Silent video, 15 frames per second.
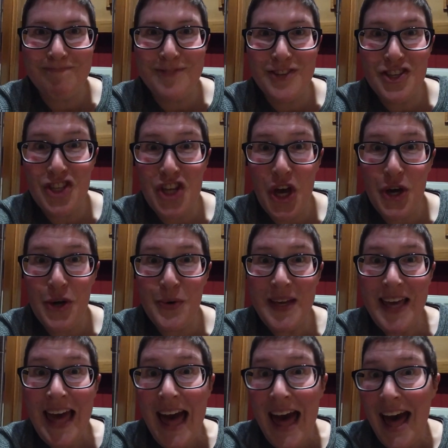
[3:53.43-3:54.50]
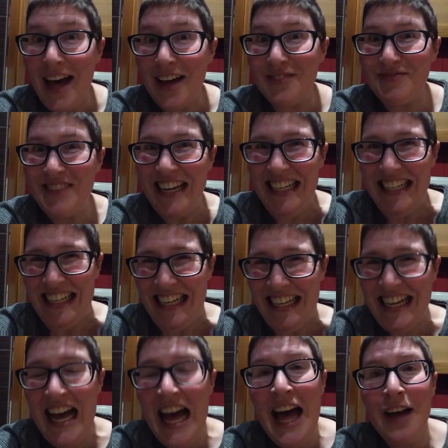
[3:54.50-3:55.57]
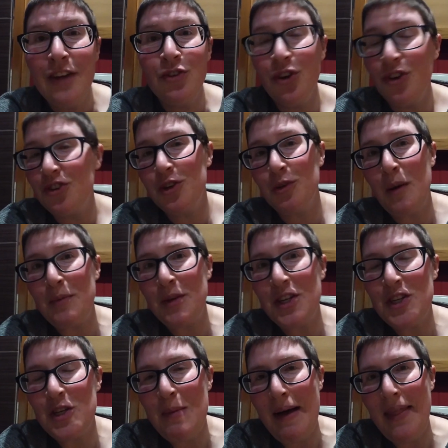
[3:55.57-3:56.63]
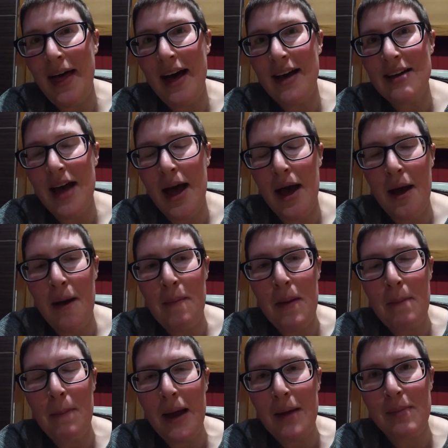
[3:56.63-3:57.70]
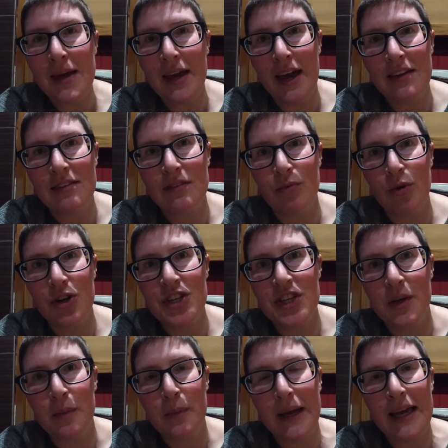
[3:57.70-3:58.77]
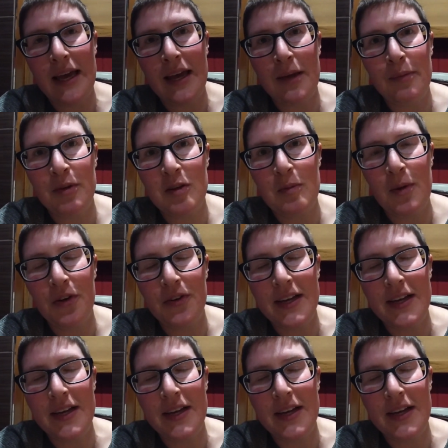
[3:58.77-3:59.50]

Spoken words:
So, yeah. Not sure what I'm going to do about that. It might be a case of watching and waiting, but to be